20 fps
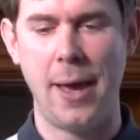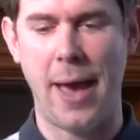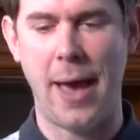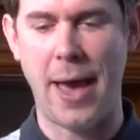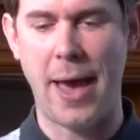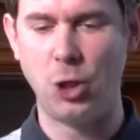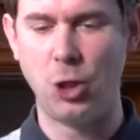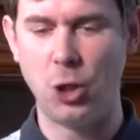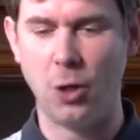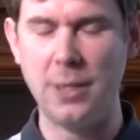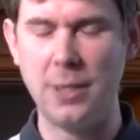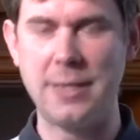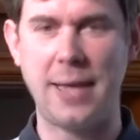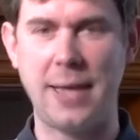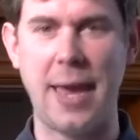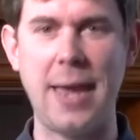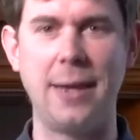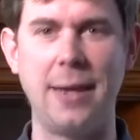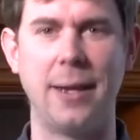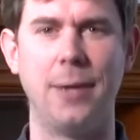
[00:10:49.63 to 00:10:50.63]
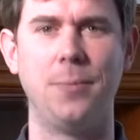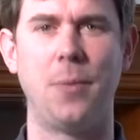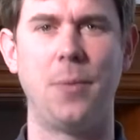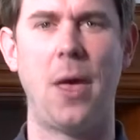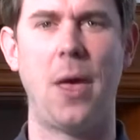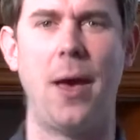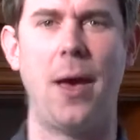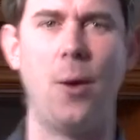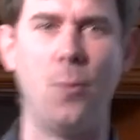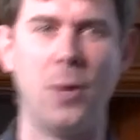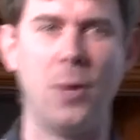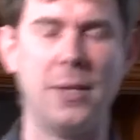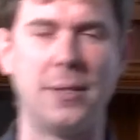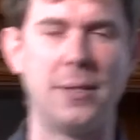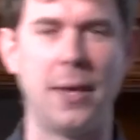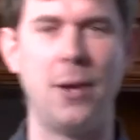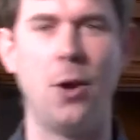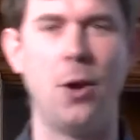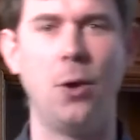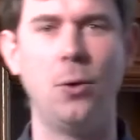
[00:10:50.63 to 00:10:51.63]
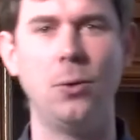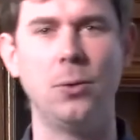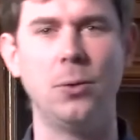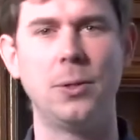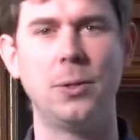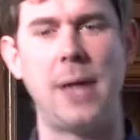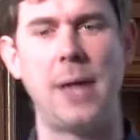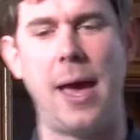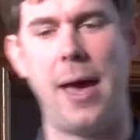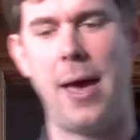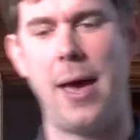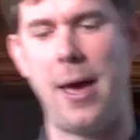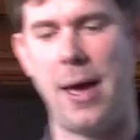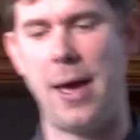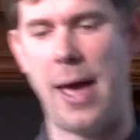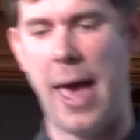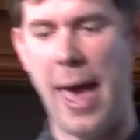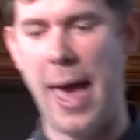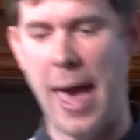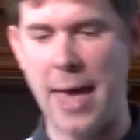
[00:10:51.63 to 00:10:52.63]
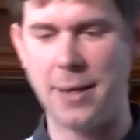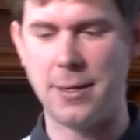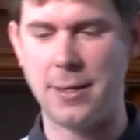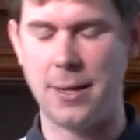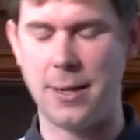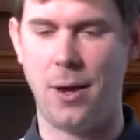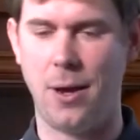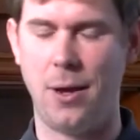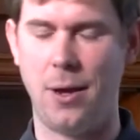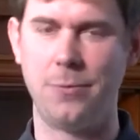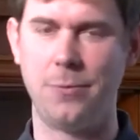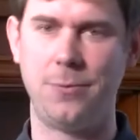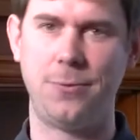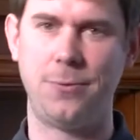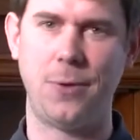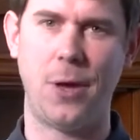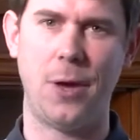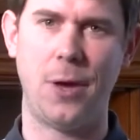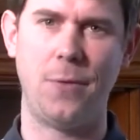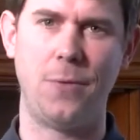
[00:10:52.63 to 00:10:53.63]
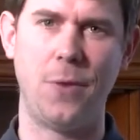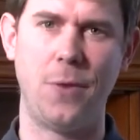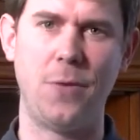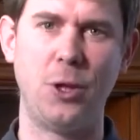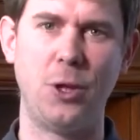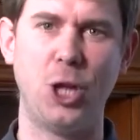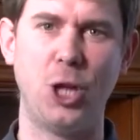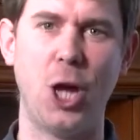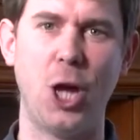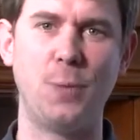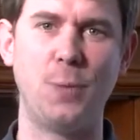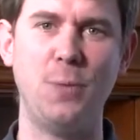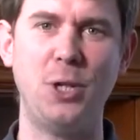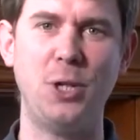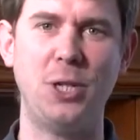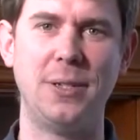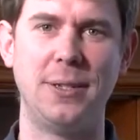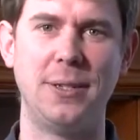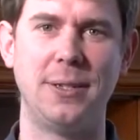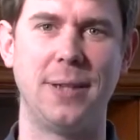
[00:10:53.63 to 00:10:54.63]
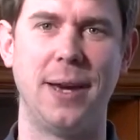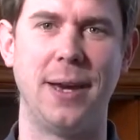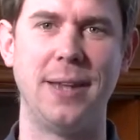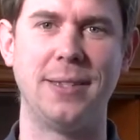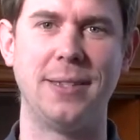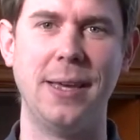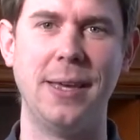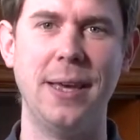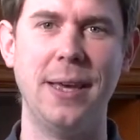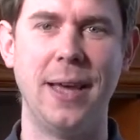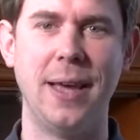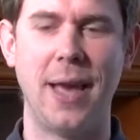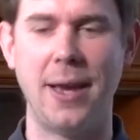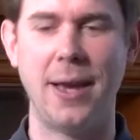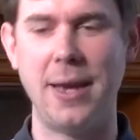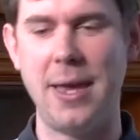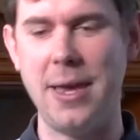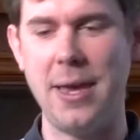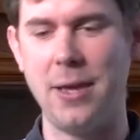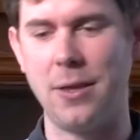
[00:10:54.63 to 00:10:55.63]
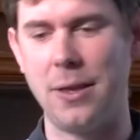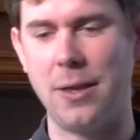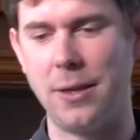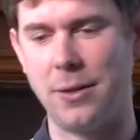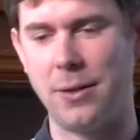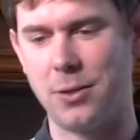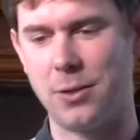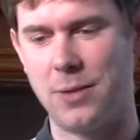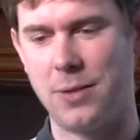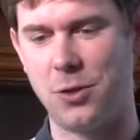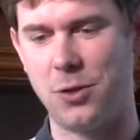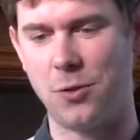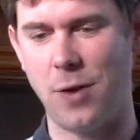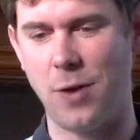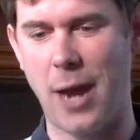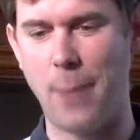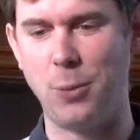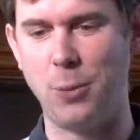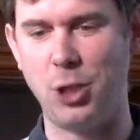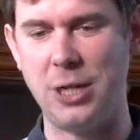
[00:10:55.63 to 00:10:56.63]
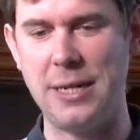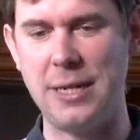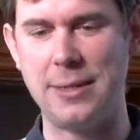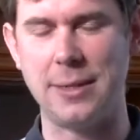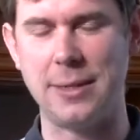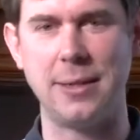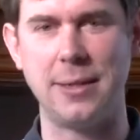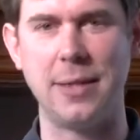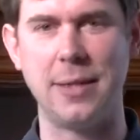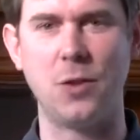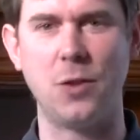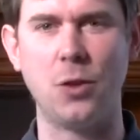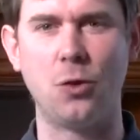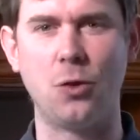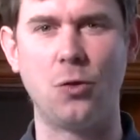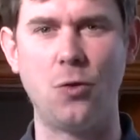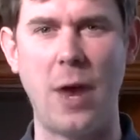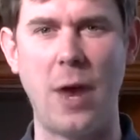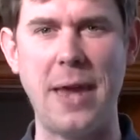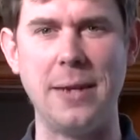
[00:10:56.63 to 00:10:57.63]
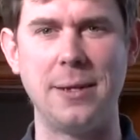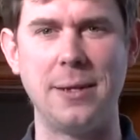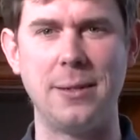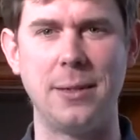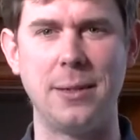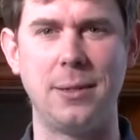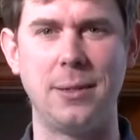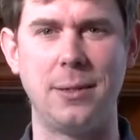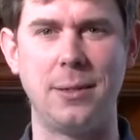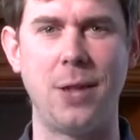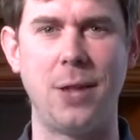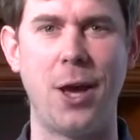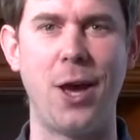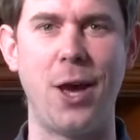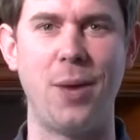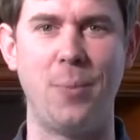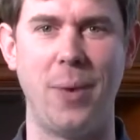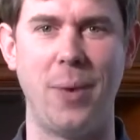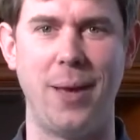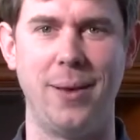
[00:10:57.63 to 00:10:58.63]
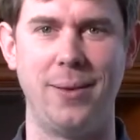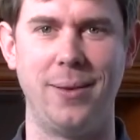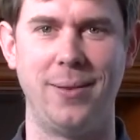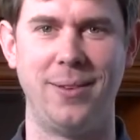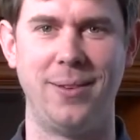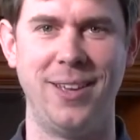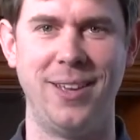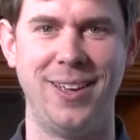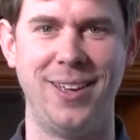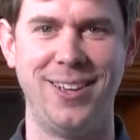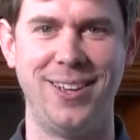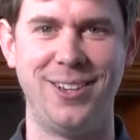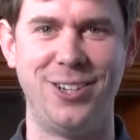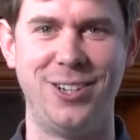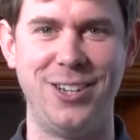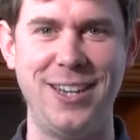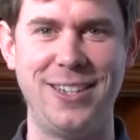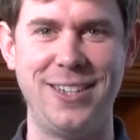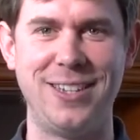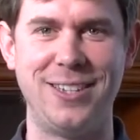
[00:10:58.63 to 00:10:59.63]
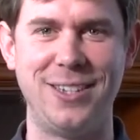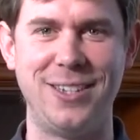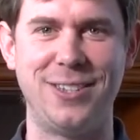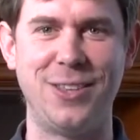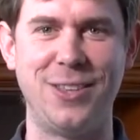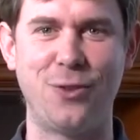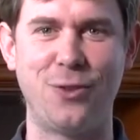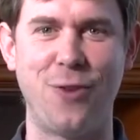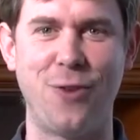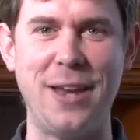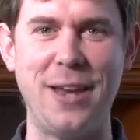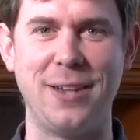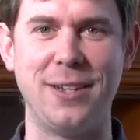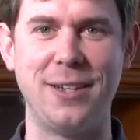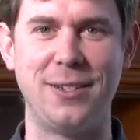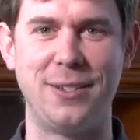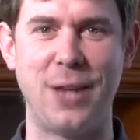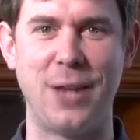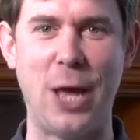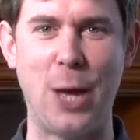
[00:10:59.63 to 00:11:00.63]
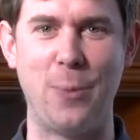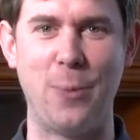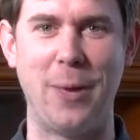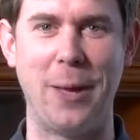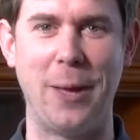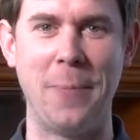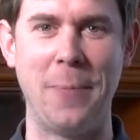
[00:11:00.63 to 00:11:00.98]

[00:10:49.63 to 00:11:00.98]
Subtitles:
John Taylor was an old head of the Church Mission Society, and he described Jesus as the great disturber. Jesus is the great disturber.